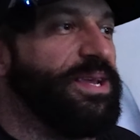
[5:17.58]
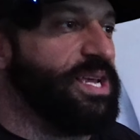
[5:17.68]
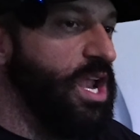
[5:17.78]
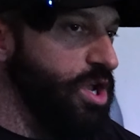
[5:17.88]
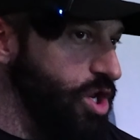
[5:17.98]
based
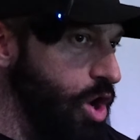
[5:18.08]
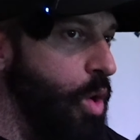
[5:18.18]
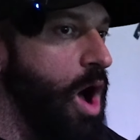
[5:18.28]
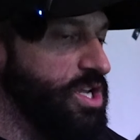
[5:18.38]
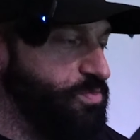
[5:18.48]
on you
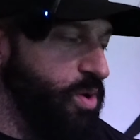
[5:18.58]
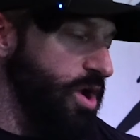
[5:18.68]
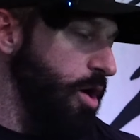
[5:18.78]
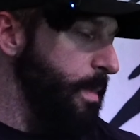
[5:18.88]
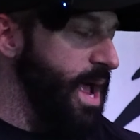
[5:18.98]
know us
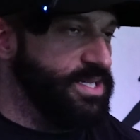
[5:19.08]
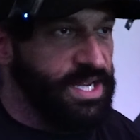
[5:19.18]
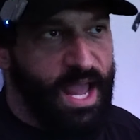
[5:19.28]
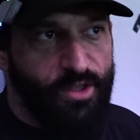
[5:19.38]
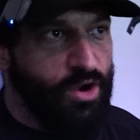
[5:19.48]
putting our minds
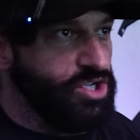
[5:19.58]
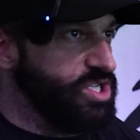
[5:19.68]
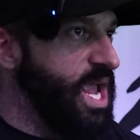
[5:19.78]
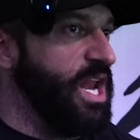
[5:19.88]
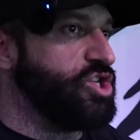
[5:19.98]
together and
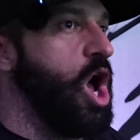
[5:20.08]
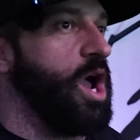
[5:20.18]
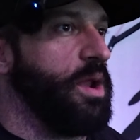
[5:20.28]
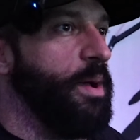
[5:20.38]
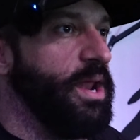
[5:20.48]
just kind of
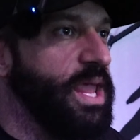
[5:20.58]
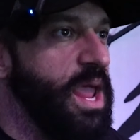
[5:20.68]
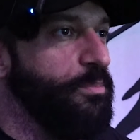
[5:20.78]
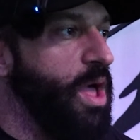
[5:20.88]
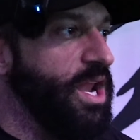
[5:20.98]
talking about a
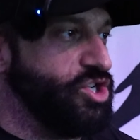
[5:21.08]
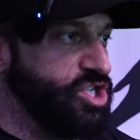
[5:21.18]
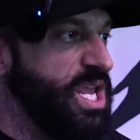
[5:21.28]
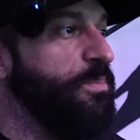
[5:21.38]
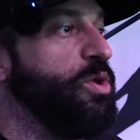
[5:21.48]
game plan, is
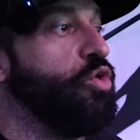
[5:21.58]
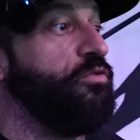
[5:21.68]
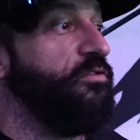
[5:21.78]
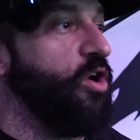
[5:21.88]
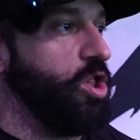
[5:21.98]
just keeping you
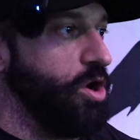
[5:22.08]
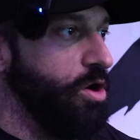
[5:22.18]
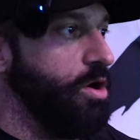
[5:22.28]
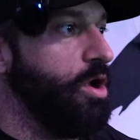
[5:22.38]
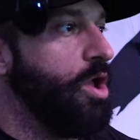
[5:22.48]
fuller